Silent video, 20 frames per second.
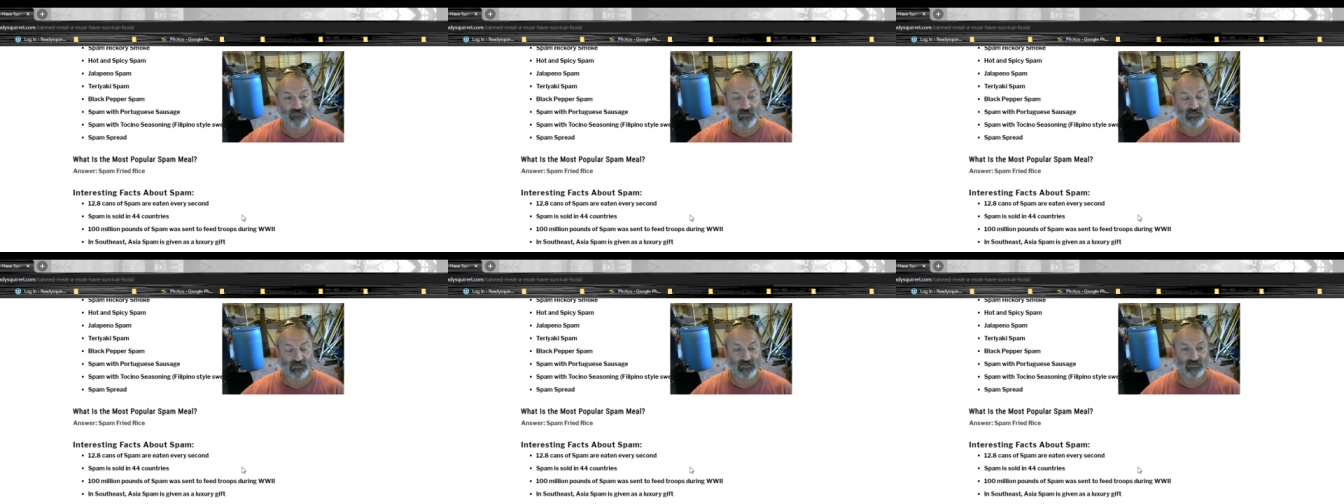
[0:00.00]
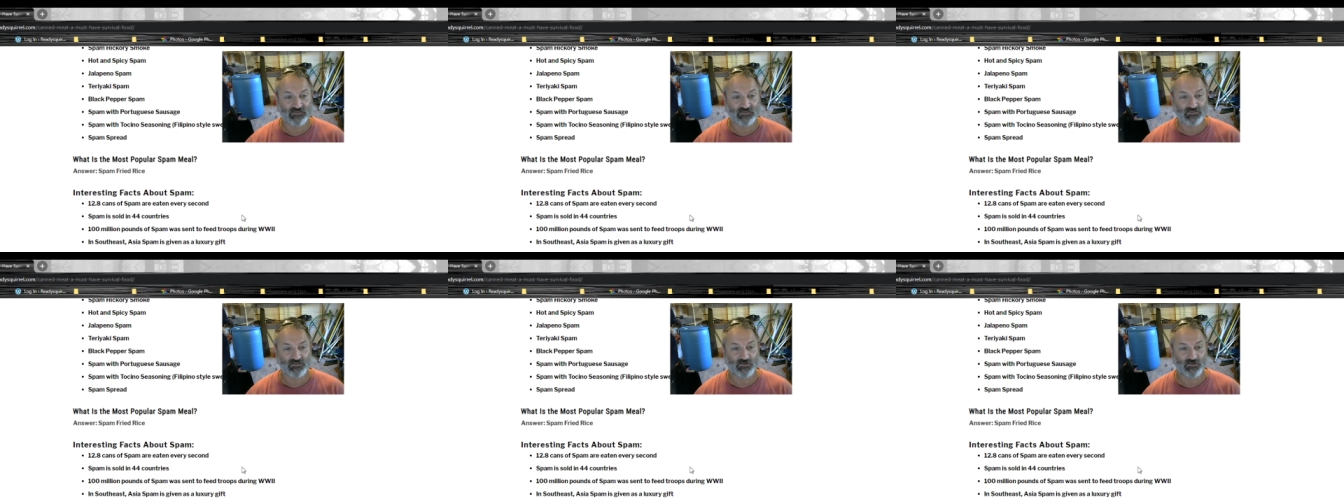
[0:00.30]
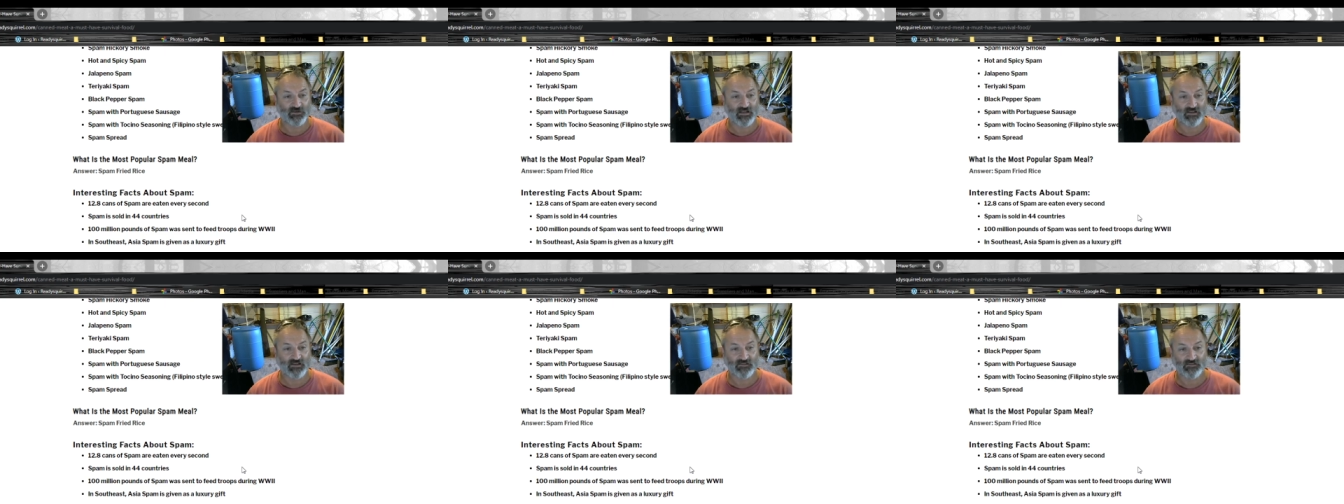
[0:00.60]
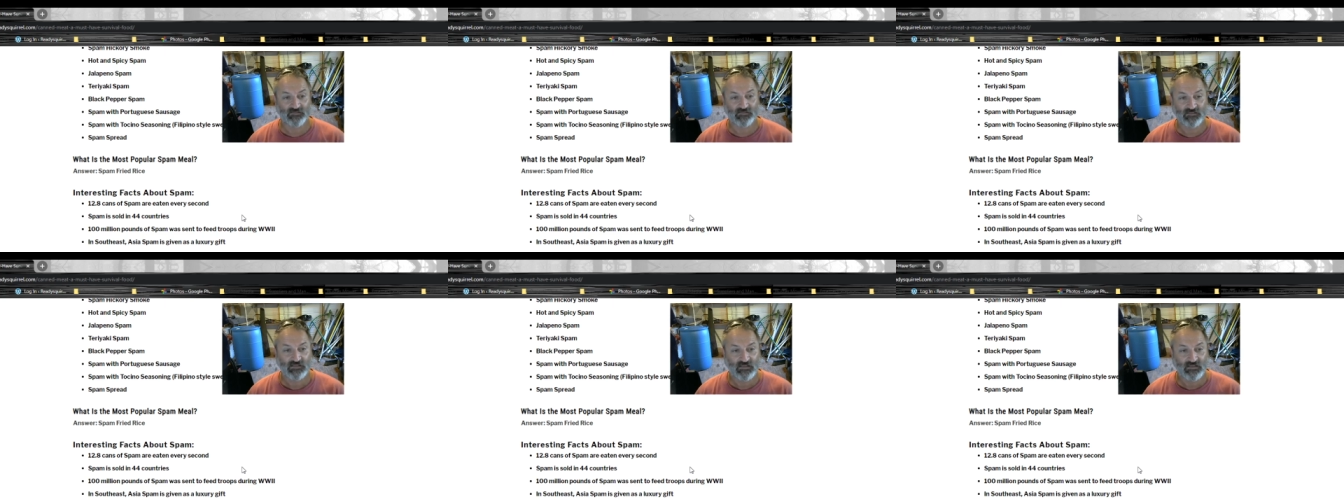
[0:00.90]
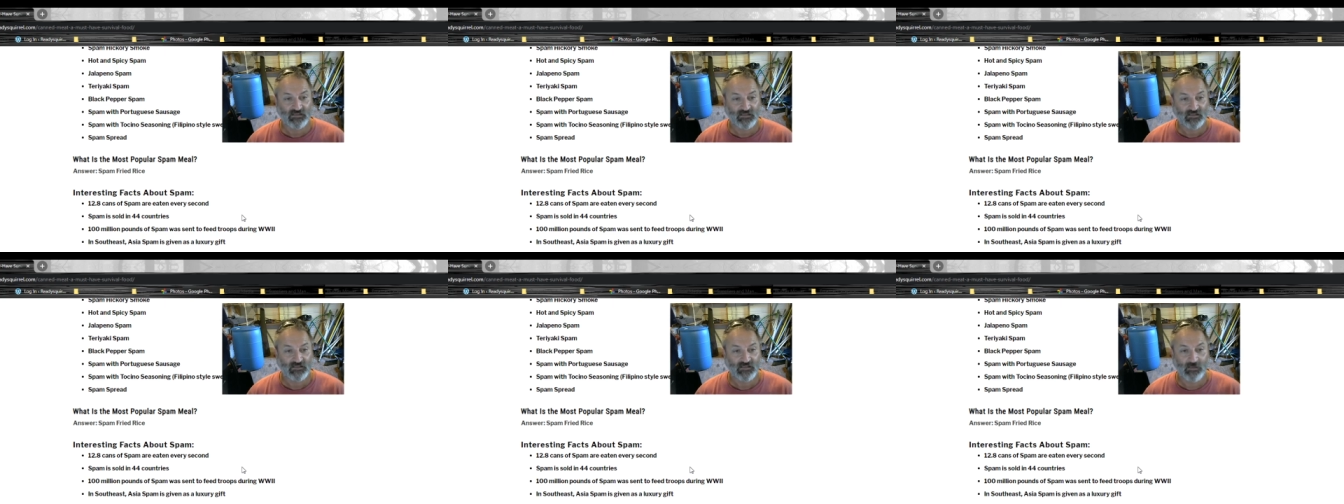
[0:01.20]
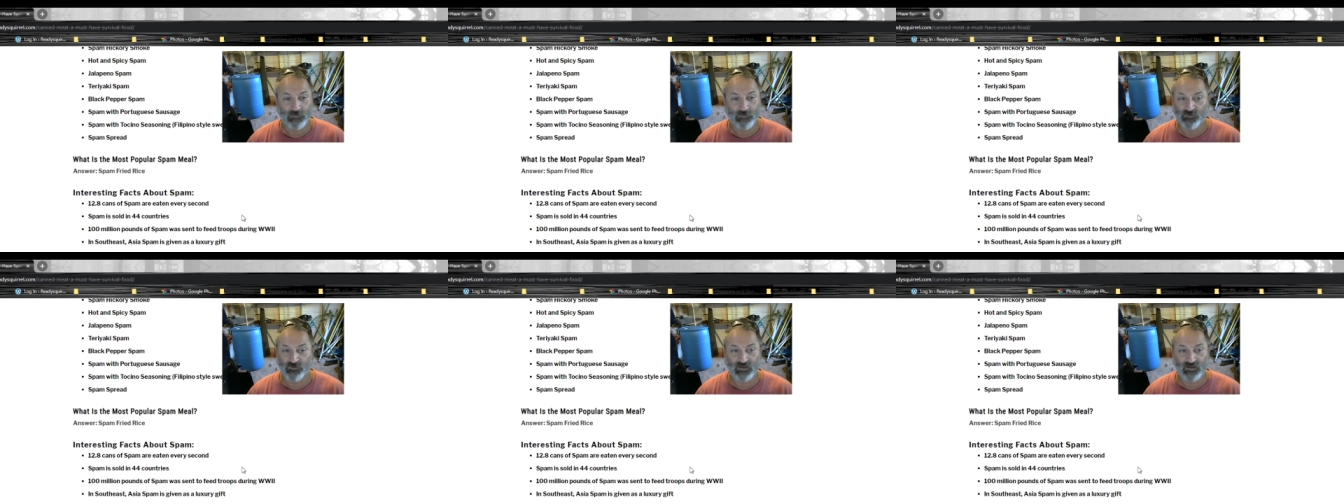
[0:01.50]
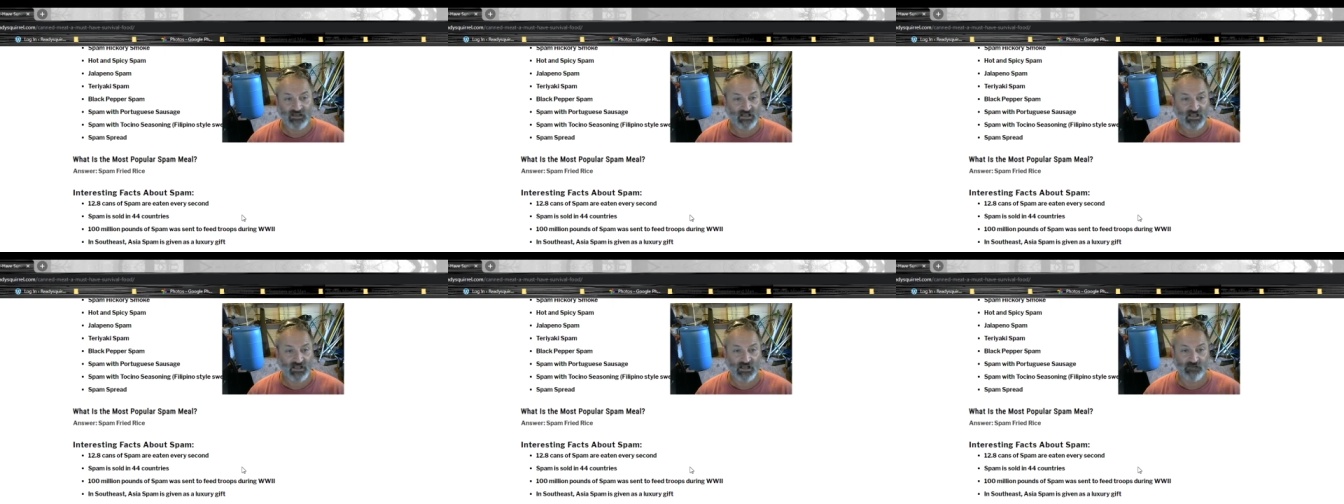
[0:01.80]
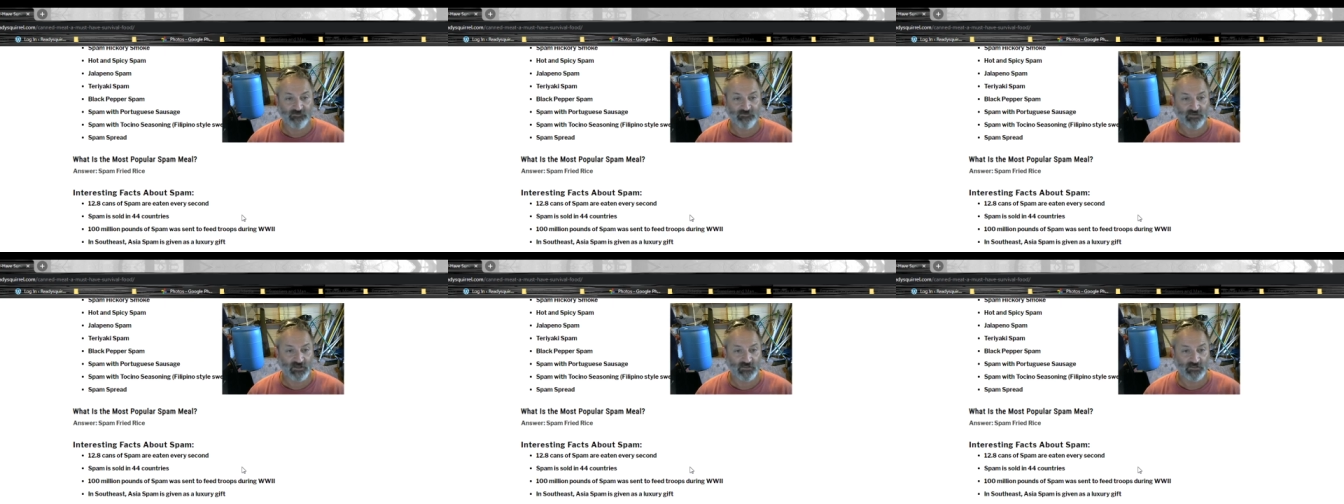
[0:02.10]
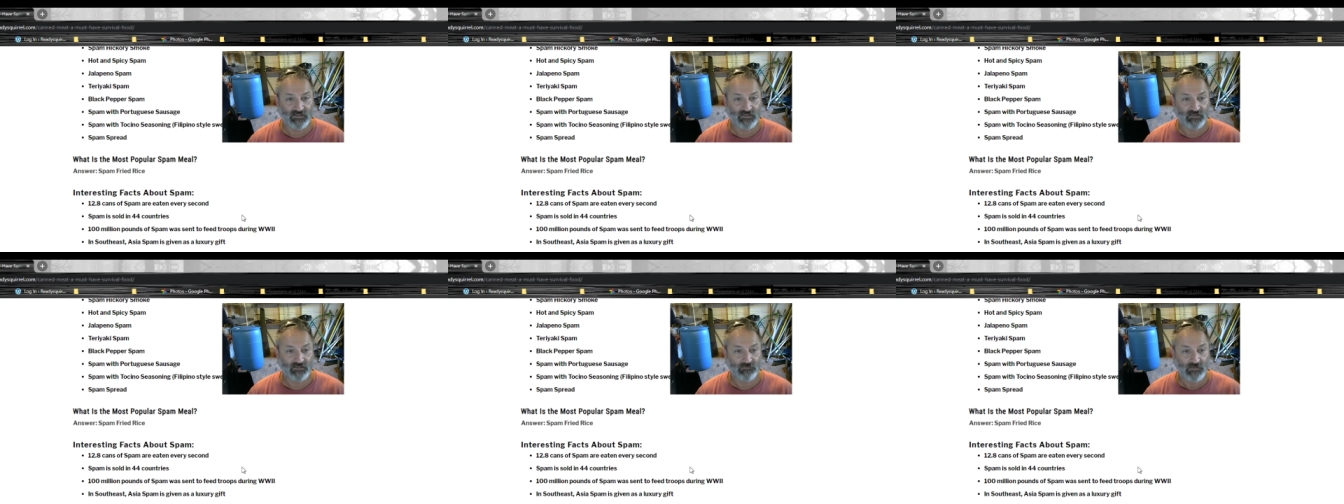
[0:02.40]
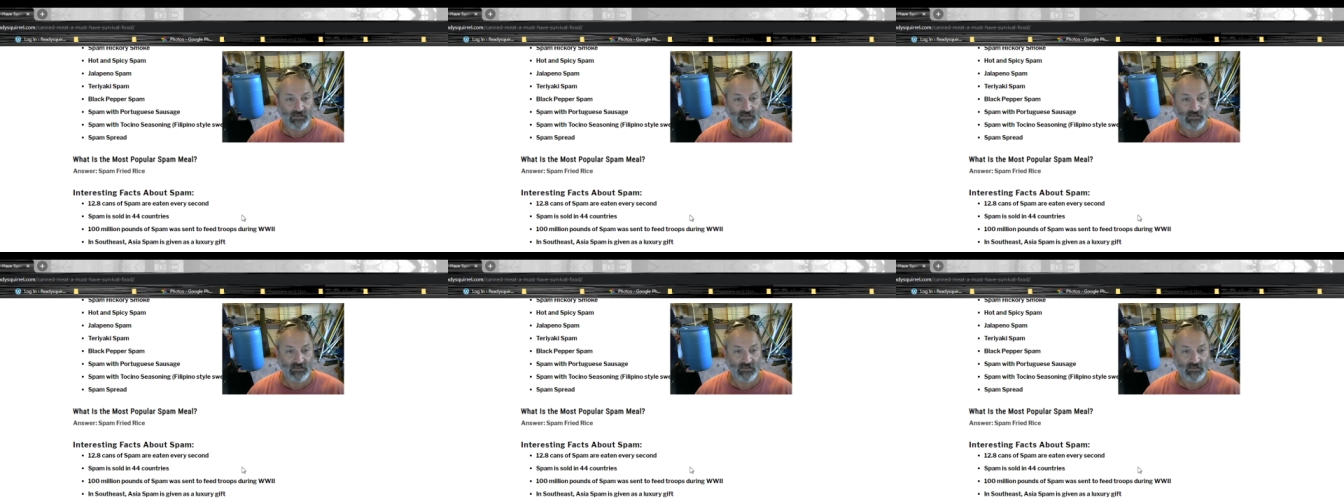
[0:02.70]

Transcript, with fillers: I need to slow down. I've been drinking coffee all day.